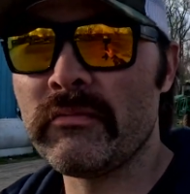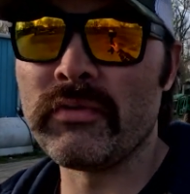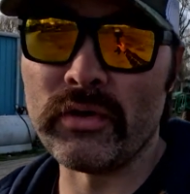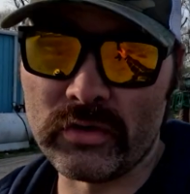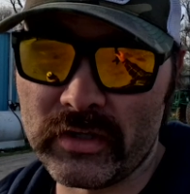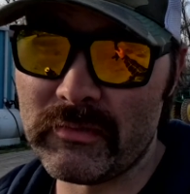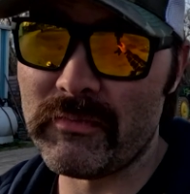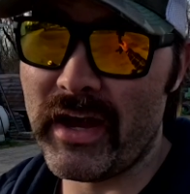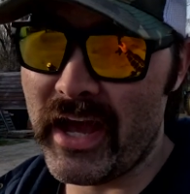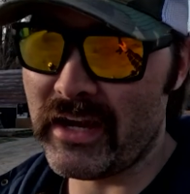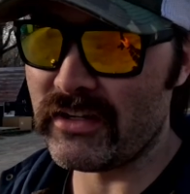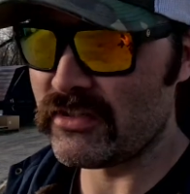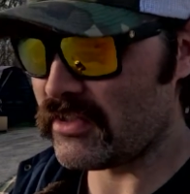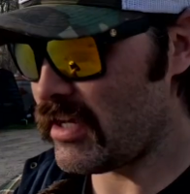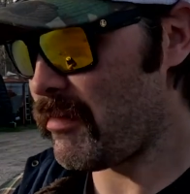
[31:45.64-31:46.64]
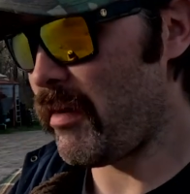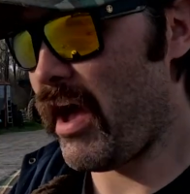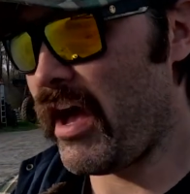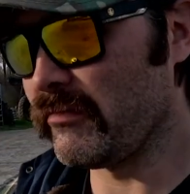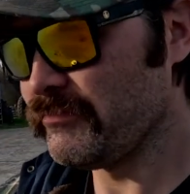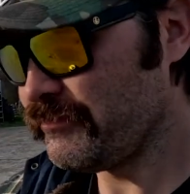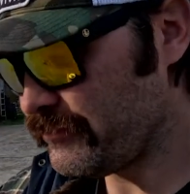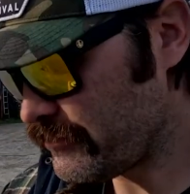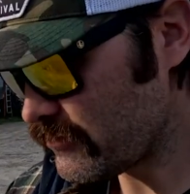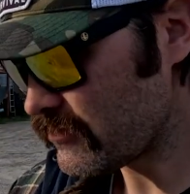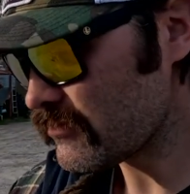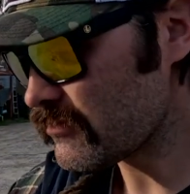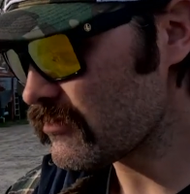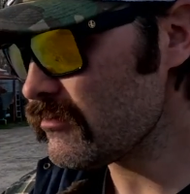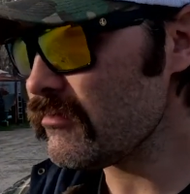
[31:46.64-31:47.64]
pulling in behind a semi,
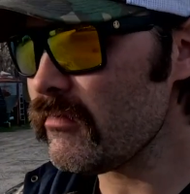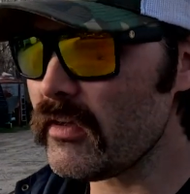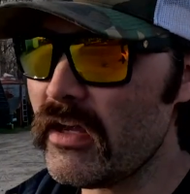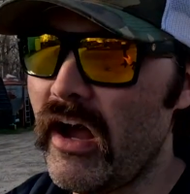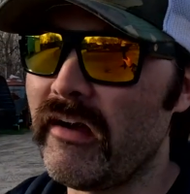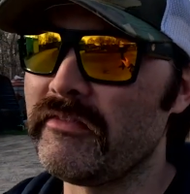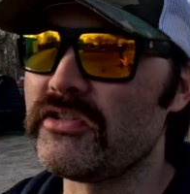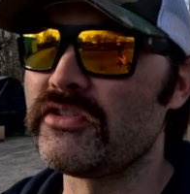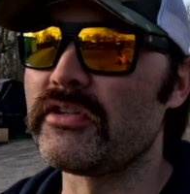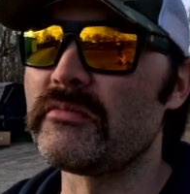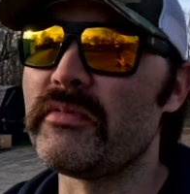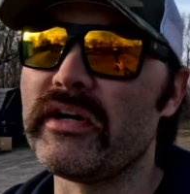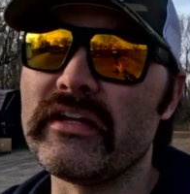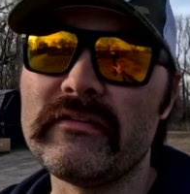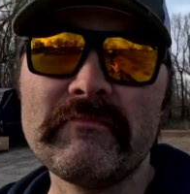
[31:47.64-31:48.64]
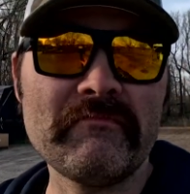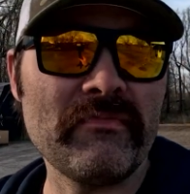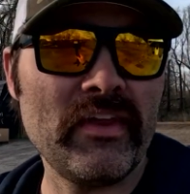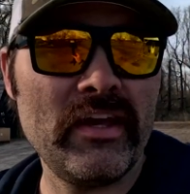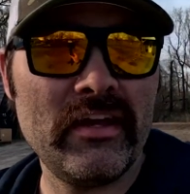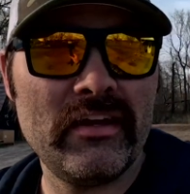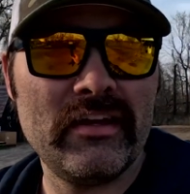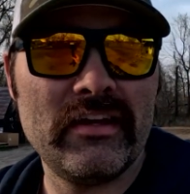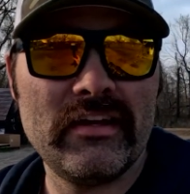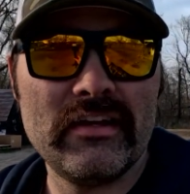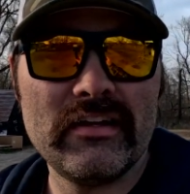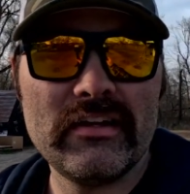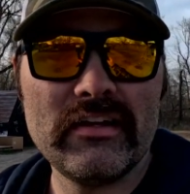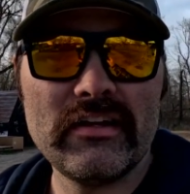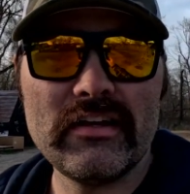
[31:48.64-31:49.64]
obviously, but
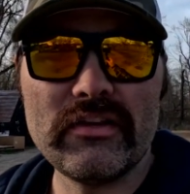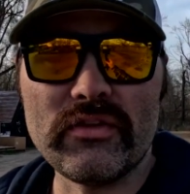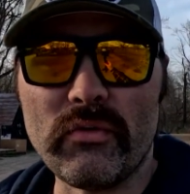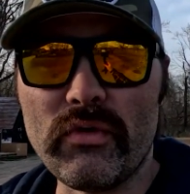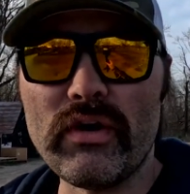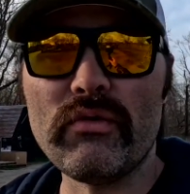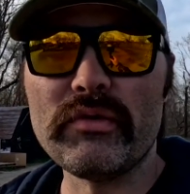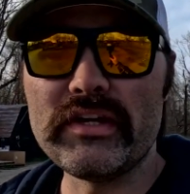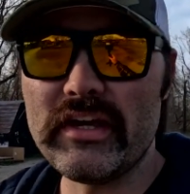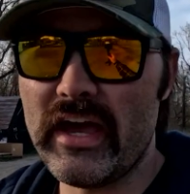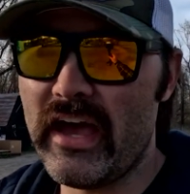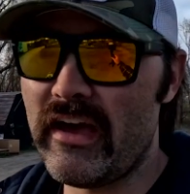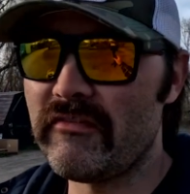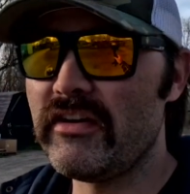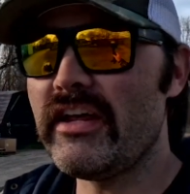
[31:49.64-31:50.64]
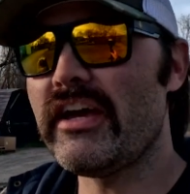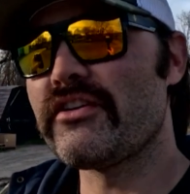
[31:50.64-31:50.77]
the one we have, it